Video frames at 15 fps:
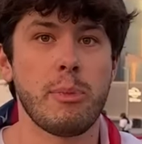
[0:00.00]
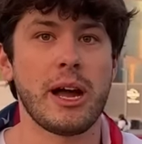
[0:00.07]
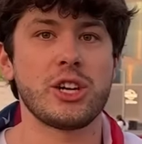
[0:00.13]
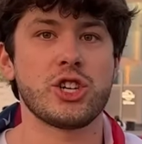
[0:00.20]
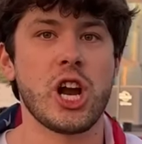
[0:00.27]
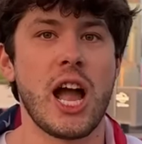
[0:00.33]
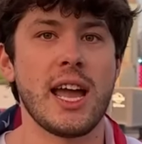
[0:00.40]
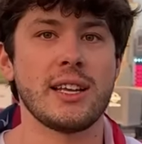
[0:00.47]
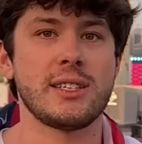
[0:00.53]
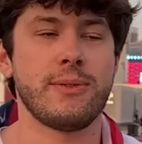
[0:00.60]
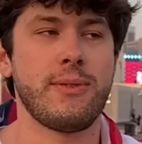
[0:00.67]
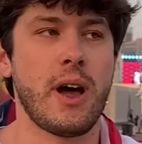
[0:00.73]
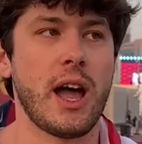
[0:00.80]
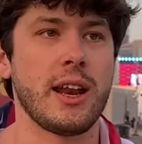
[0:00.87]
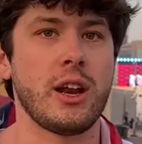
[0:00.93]
by trying to
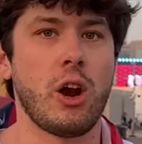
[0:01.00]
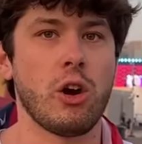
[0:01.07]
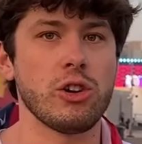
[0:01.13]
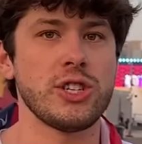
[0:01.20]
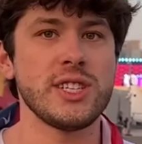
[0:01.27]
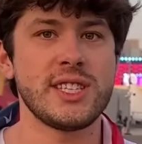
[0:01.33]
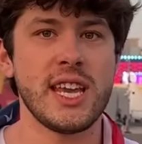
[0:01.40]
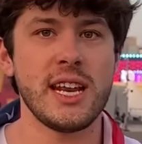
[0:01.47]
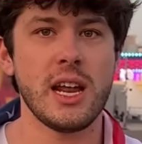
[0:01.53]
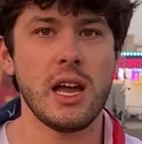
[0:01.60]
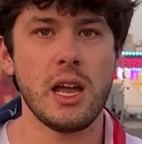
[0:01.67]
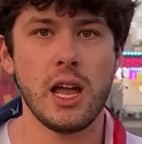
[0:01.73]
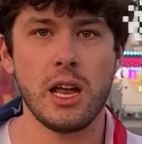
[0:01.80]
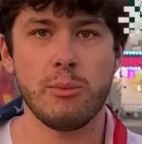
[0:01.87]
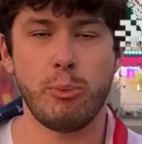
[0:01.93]
find an Argentina
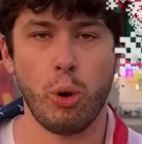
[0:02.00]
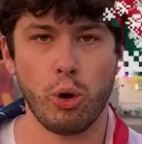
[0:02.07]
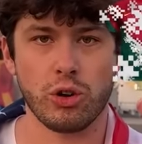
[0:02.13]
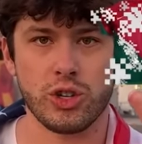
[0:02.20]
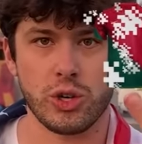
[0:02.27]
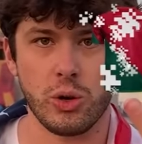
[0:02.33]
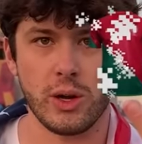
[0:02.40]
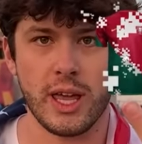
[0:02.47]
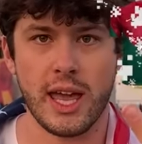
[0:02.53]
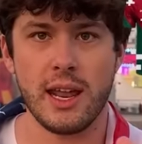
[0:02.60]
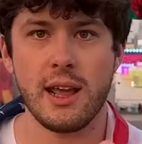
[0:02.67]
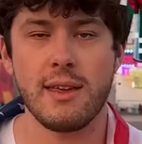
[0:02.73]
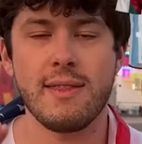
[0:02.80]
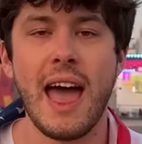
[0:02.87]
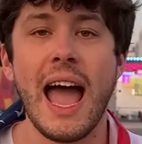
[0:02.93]
and Portugal kit.
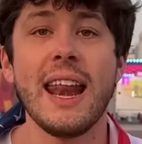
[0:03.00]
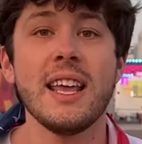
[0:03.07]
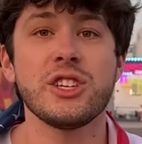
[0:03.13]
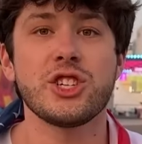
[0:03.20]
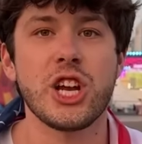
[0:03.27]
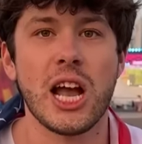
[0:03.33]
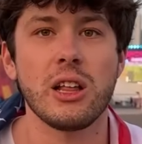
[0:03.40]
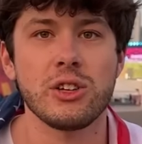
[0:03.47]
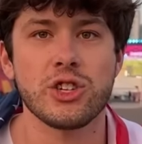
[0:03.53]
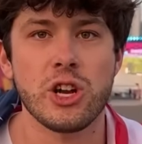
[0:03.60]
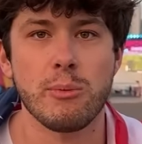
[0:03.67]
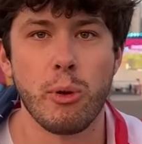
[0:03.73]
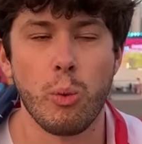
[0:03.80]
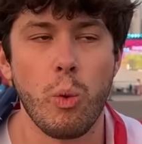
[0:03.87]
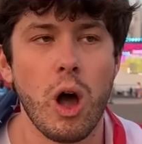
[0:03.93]
That is challenge
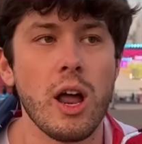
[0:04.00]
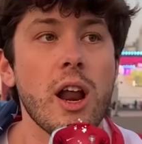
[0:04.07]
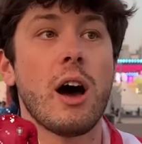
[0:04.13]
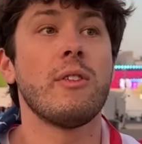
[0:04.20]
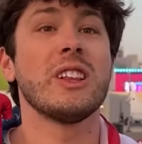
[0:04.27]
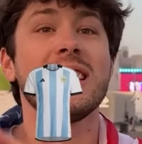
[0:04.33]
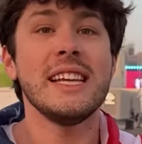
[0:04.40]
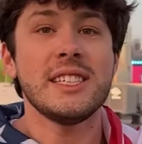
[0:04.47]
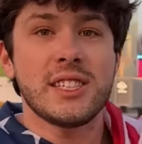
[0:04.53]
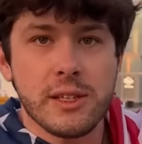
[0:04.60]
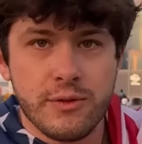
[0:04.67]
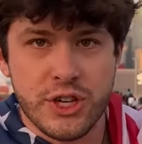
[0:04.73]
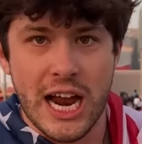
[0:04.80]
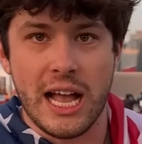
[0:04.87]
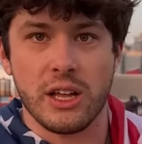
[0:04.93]
number one of a list
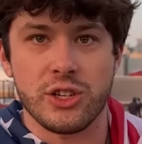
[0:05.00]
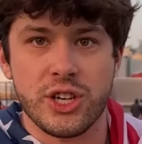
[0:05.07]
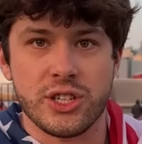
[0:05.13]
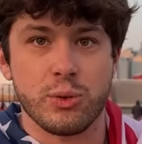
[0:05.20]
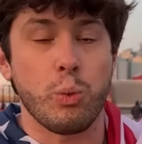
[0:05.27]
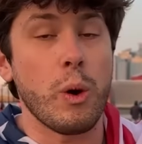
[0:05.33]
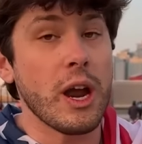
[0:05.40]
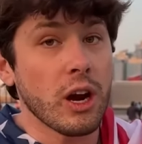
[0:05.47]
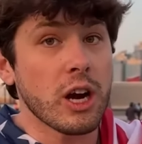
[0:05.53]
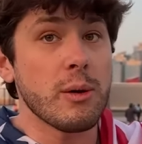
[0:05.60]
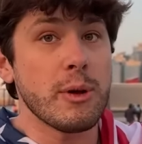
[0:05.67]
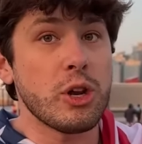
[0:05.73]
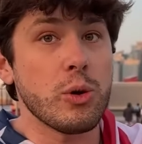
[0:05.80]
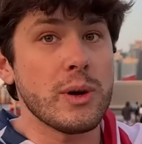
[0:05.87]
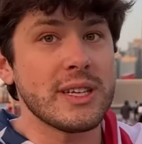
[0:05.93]
of challenges we are going to
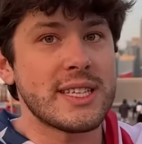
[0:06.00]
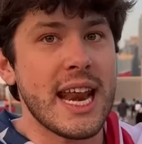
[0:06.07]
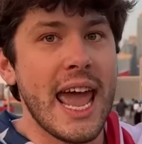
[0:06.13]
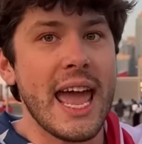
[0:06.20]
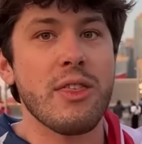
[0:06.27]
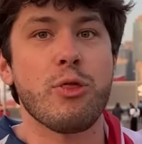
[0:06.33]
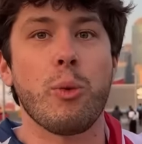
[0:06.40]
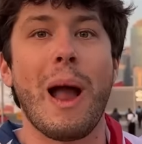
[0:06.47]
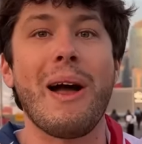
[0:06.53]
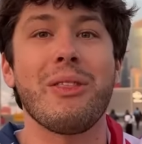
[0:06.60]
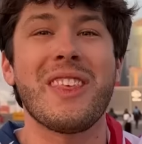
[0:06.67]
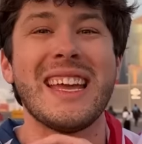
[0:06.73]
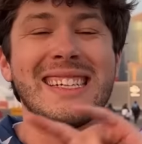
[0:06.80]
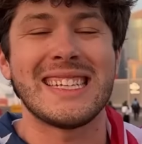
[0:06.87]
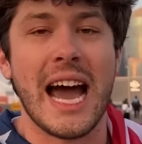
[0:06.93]
be doing today throughout
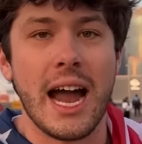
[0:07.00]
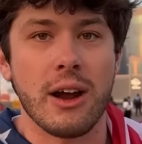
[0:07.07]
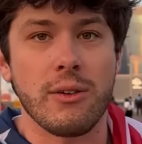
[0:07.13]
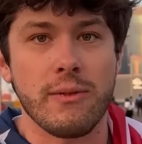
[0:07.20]
the entire